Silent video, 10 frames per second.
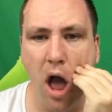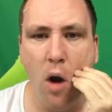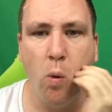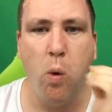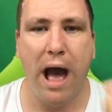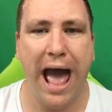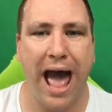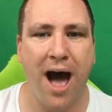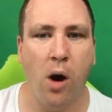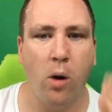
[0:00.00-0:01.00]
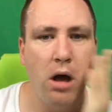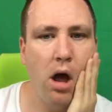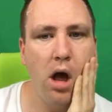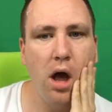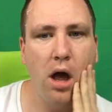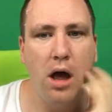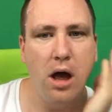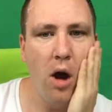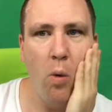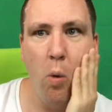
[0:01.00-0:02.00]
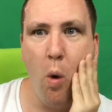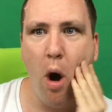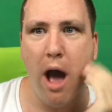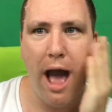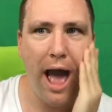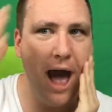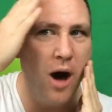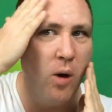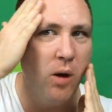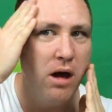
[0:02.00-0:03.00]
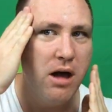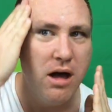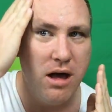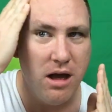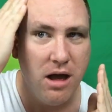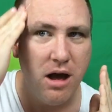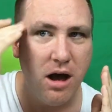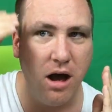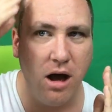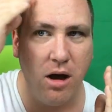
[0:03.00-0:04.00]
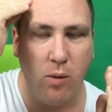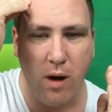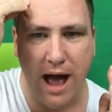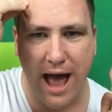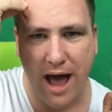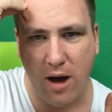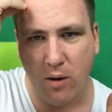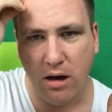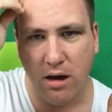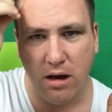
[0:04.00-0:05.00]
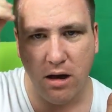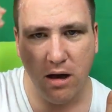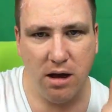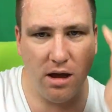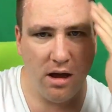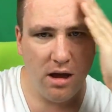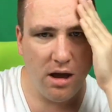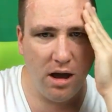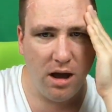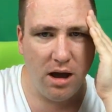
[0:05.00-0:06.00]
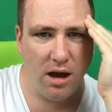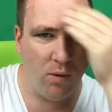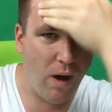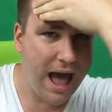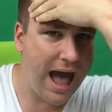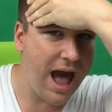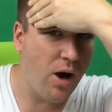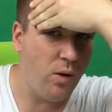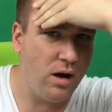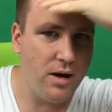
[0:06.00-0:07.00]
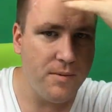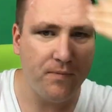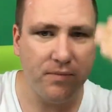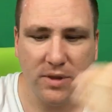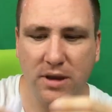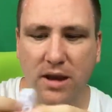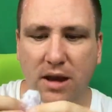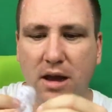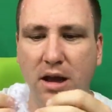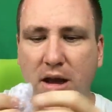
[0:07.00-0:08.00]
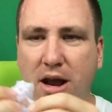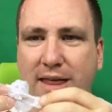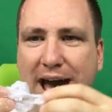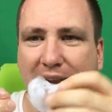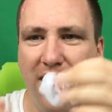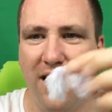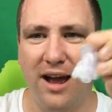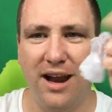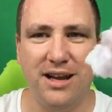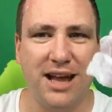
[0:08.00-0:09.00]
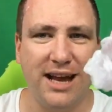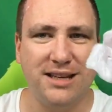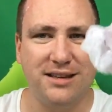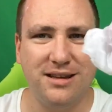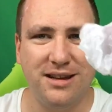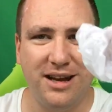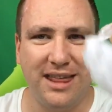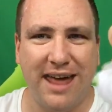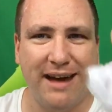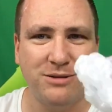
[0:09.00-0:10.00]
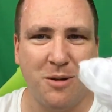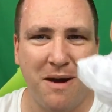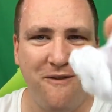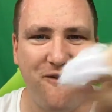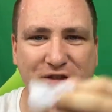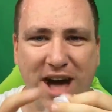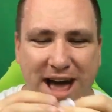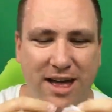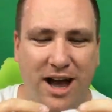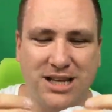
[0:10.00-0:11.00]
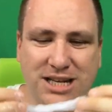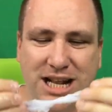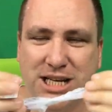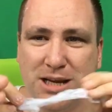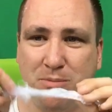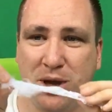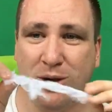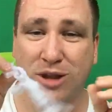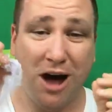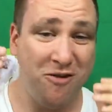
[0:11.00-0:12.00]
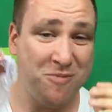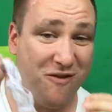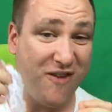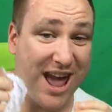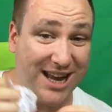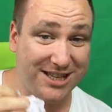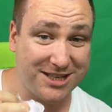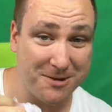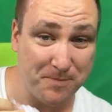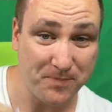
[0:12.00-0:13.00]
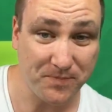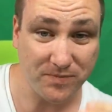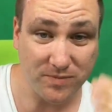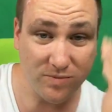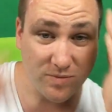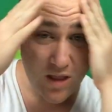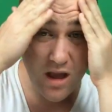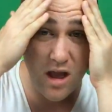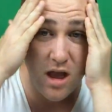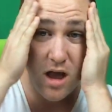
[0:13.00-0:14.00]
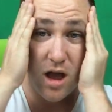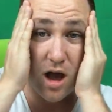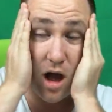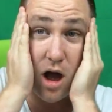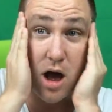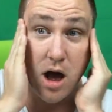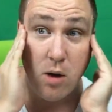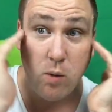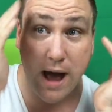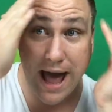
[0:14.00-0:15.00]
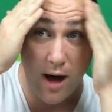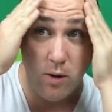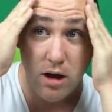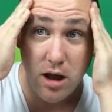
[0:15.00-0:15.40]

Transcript: Wow. Wow. Oh, wow. Oh, wow. Look at that. Look. It was like... Look at that. That was on my... That I just literally peeled that off my face. Oh, wow.